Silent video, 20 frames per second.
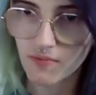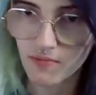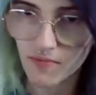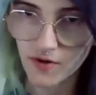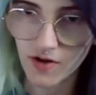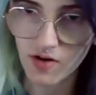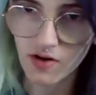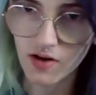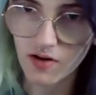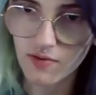
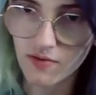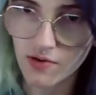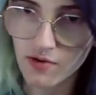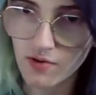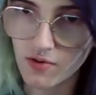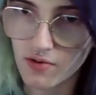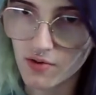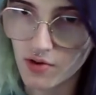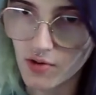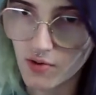They'll have their
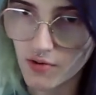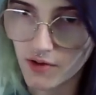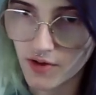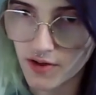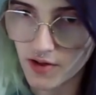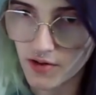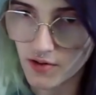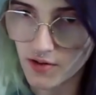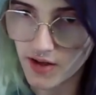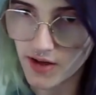own hole they
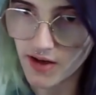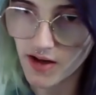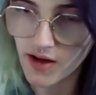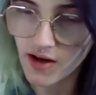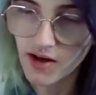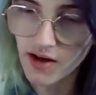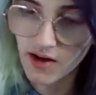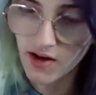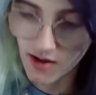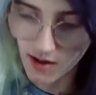go in,
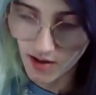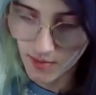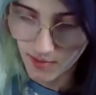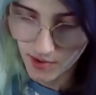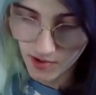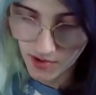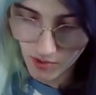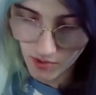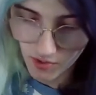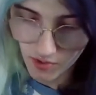um,
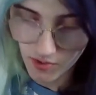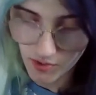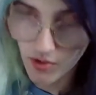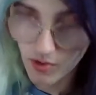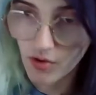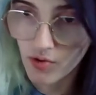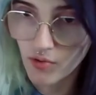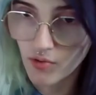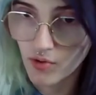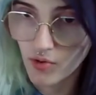their own,
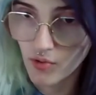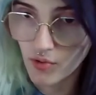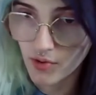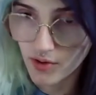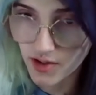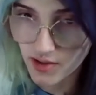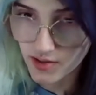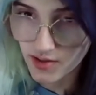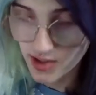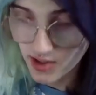own
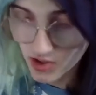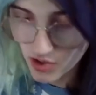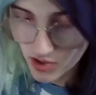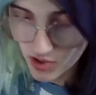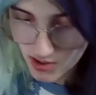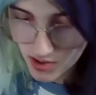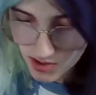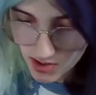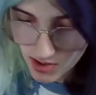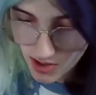
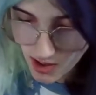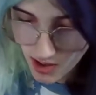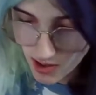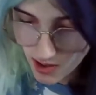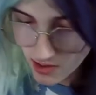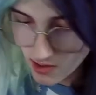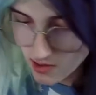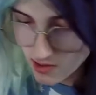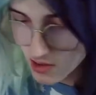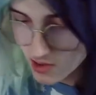orientations.
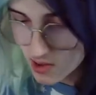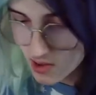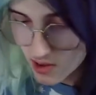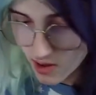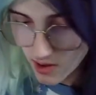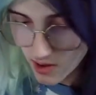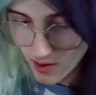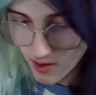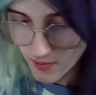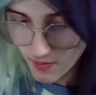
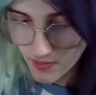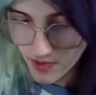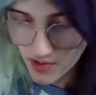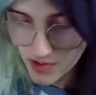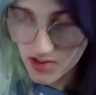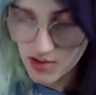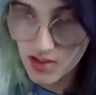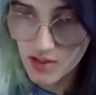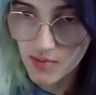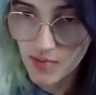Um, the
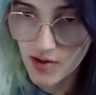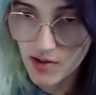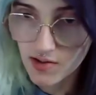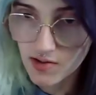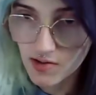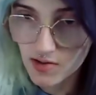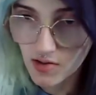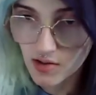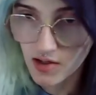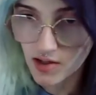C
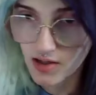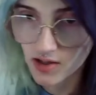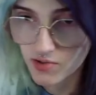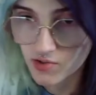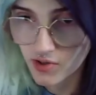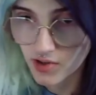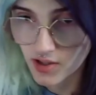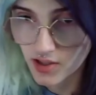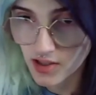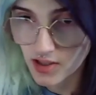buttons are kind of
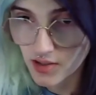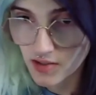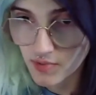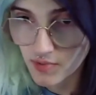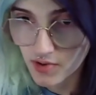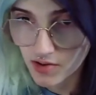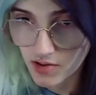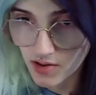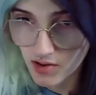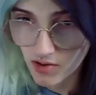tricky,
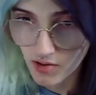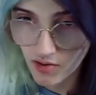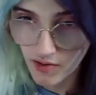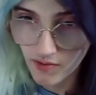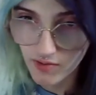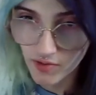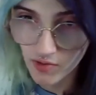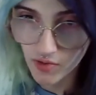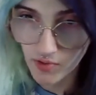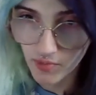but they all have
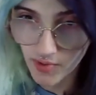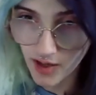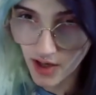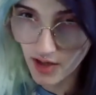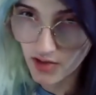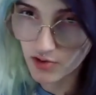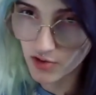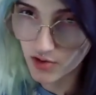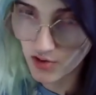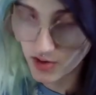their own
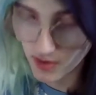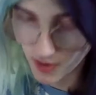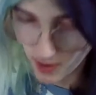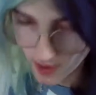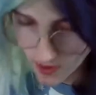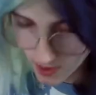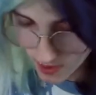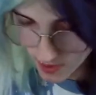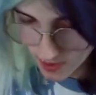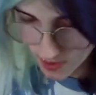pattern,
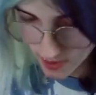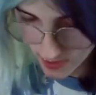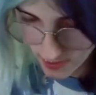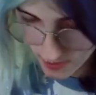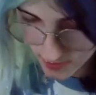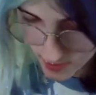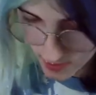uh, and you